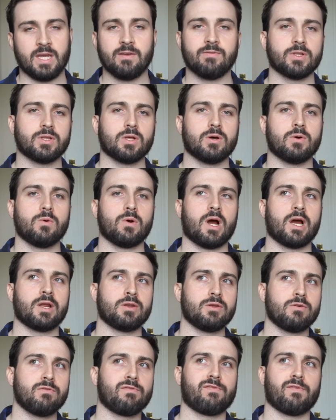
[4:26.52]
Even though I
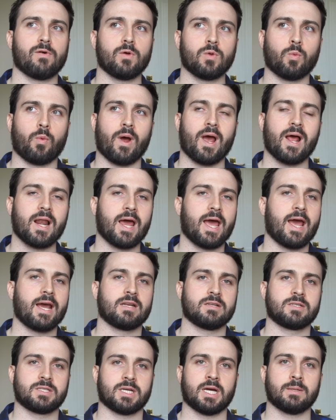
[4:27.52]
knew full well
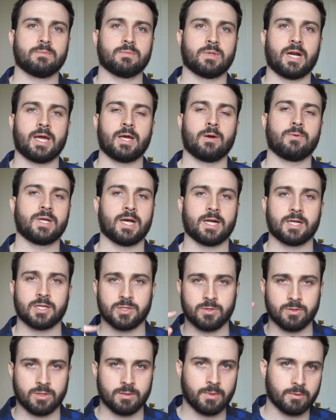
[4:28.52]
ahead of time that I only had a
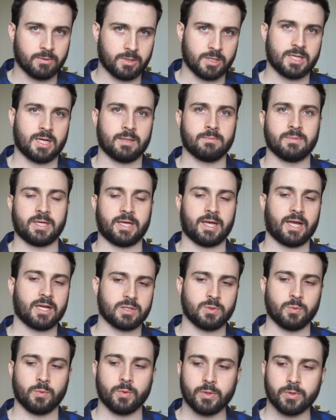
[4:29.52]
certain amount of time to
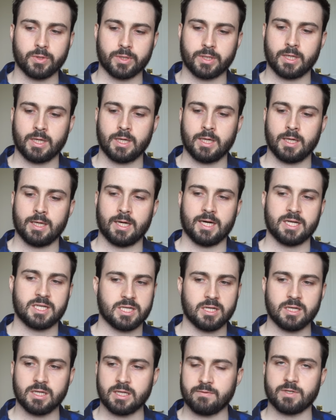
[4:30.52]
get to work, I'd
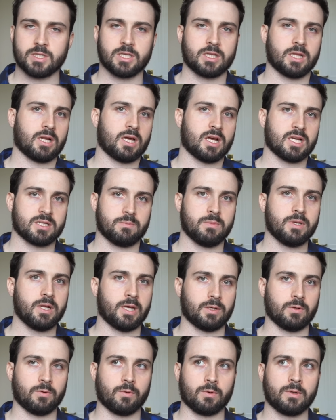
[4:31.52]
still leave it to the last
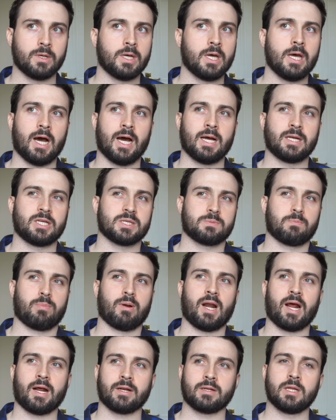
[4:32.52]
minute, or I'd just
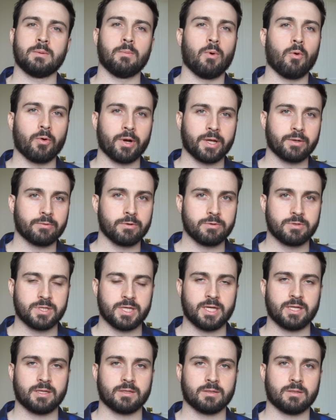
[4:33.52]
plan the morning
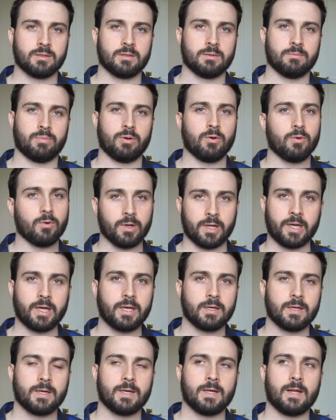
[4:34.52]
routine poorly